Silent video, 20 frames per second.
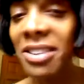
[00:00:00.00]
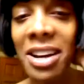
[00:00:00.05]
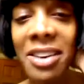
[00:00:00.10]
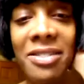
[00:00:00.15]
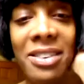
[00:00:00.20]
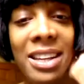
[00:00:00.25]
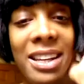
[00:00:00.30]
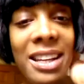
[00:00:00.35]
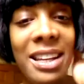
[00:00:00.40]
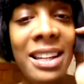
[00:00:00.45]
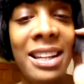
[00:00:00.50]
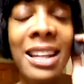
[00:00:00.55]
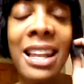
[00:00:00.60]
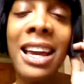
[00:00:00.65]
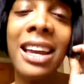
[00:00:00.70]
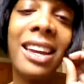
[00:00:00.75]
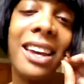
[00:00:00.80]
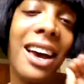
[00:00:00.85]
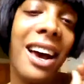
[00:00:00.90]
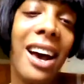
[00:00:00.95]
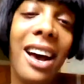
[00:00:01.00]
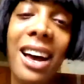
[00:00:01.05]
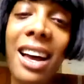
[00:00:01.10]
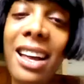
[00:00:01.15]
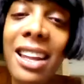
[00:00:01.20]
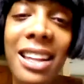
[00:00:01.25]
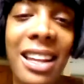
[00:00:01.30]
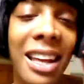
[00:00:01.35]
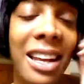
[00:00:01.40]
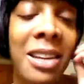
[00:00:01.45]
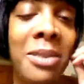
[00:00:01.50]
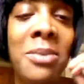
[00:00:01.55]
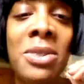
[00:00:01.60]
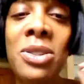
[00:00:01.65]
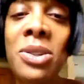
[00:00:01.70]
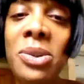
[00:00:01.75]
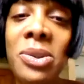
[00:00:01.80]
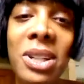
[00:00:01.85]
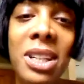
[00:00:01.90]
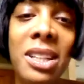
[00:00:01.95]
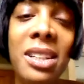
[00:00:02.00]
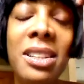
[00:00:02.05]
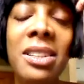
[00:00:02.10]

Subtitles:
of it and let God, let Him do it.